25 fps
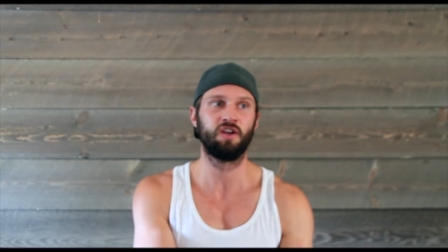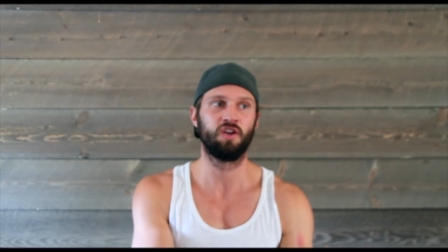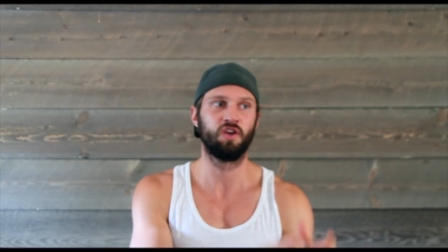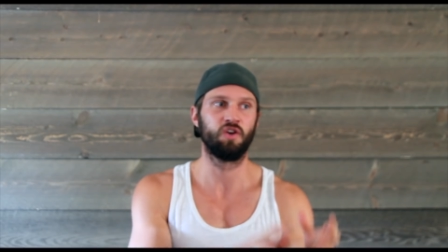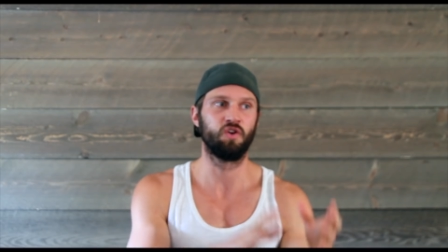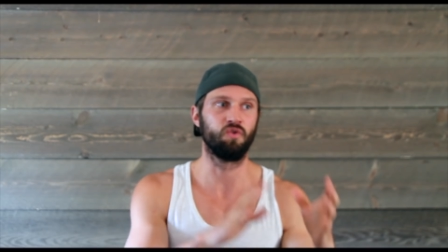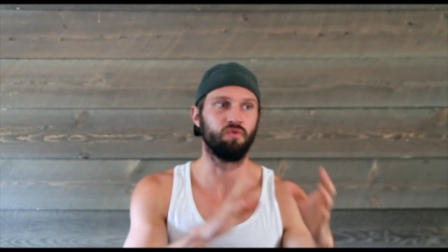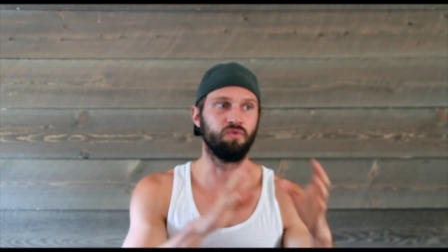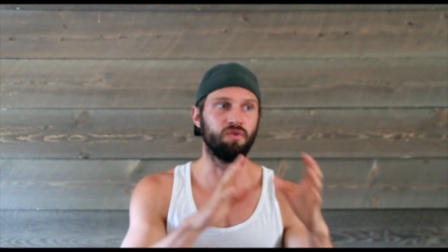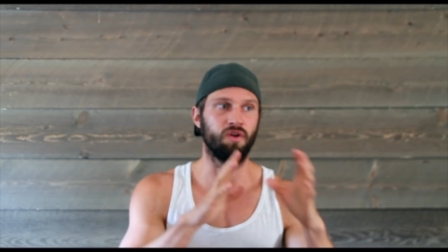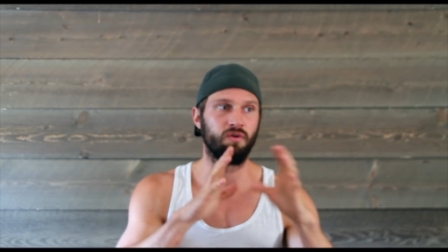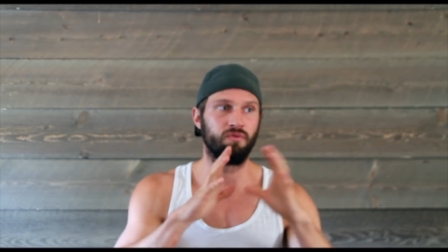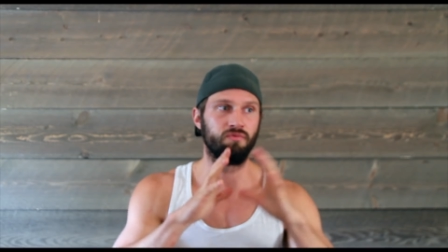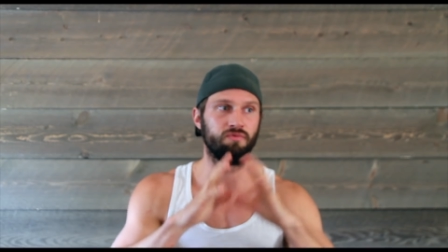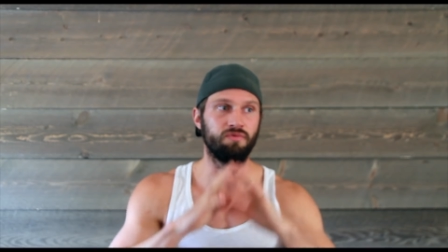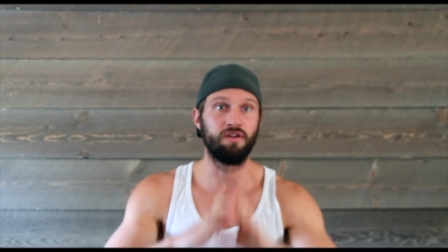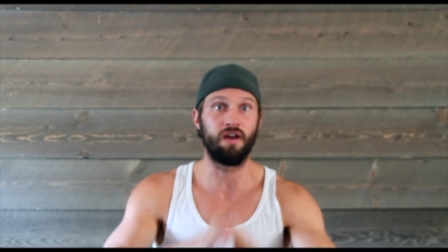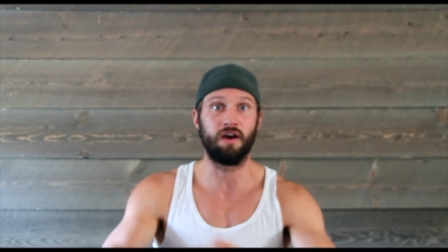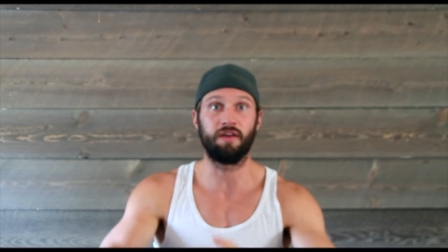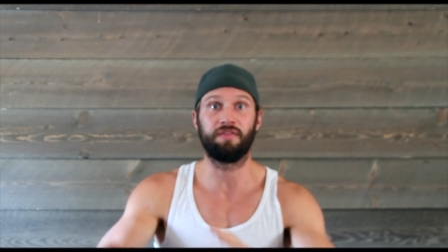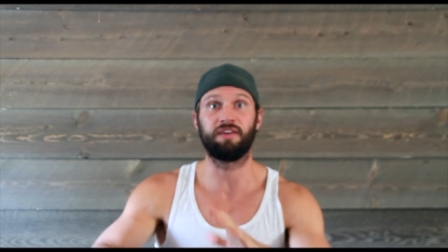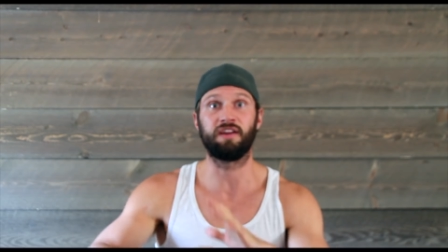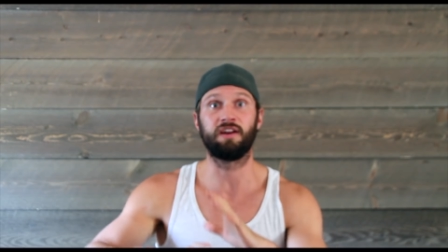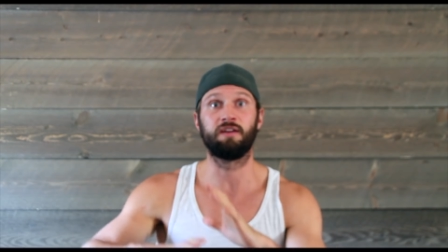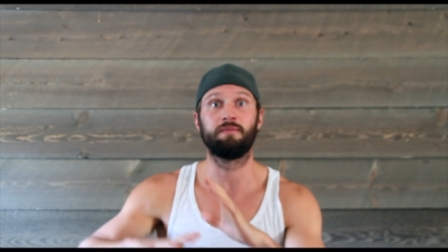who know
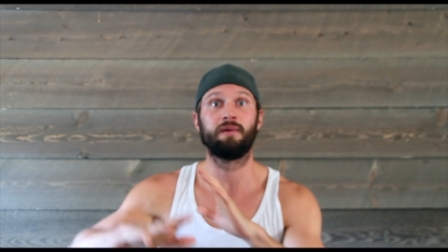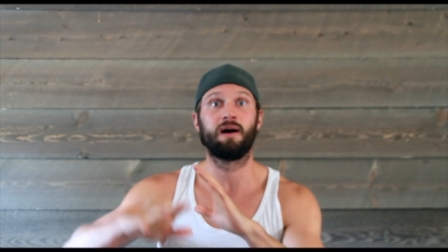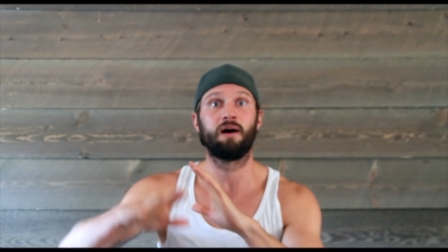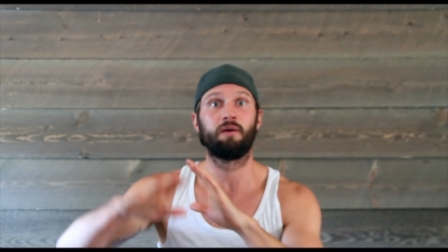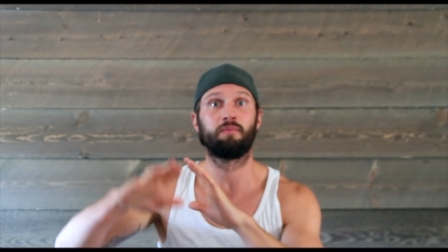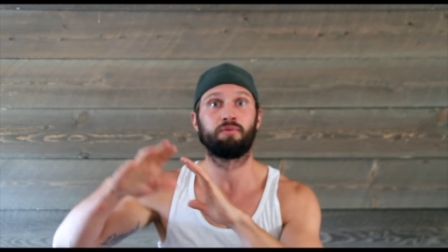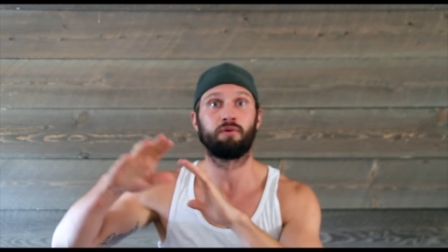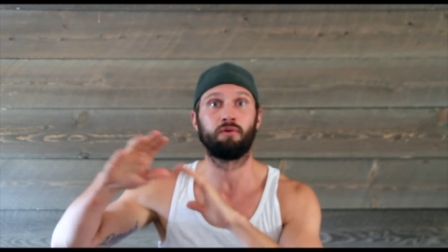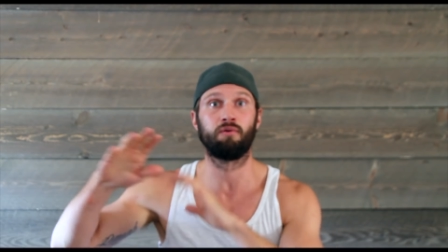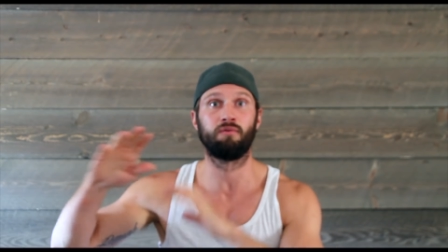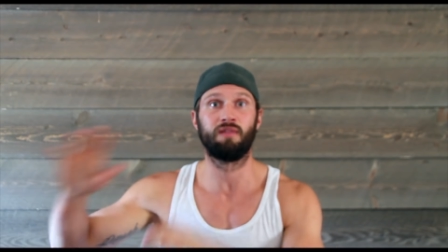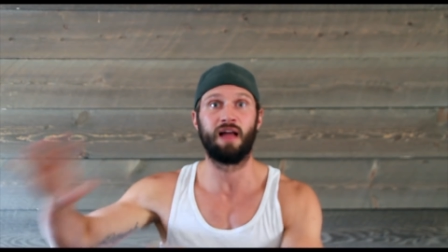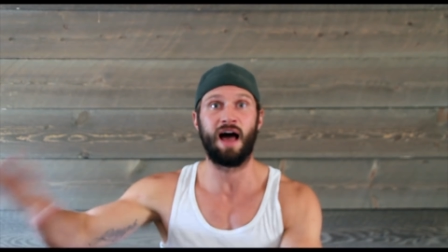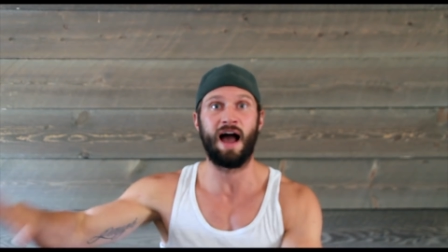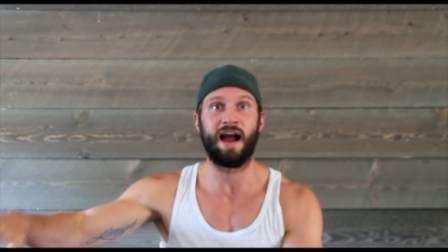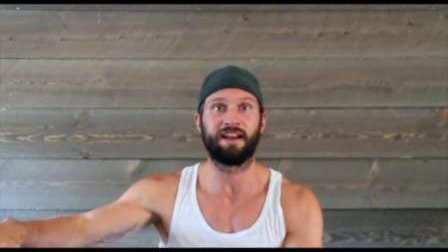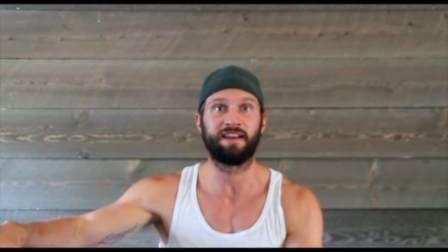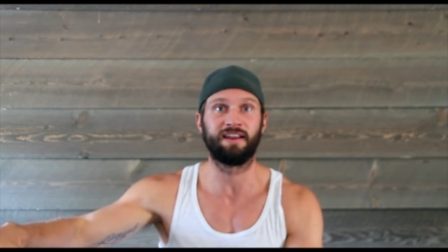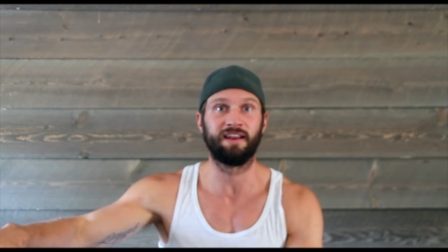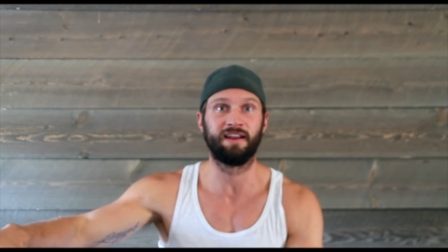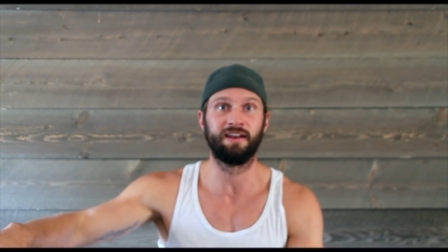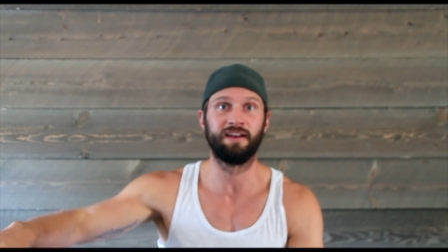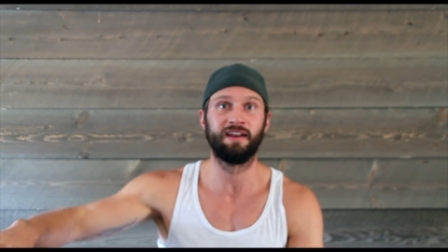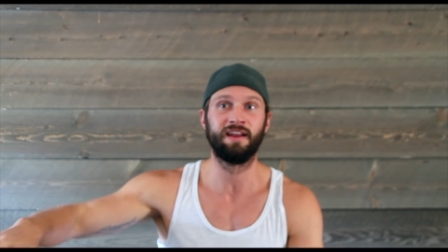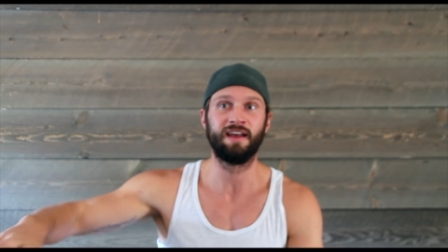nothing about
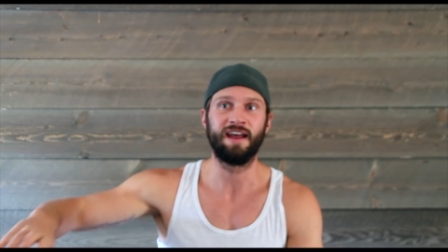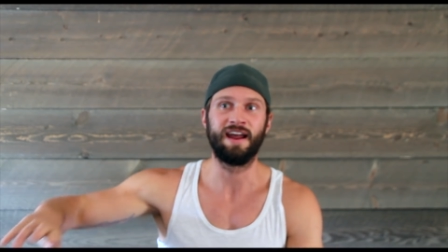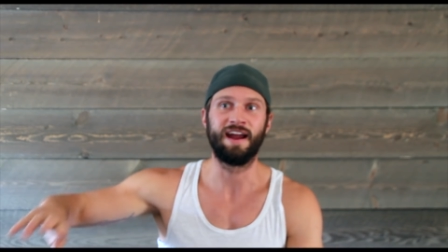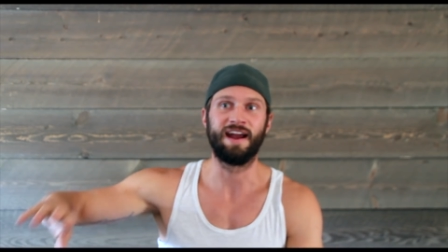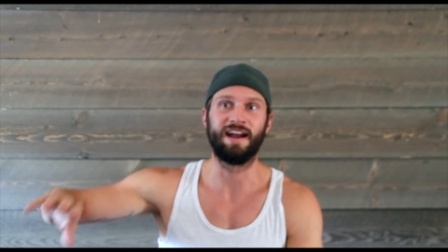prolactin,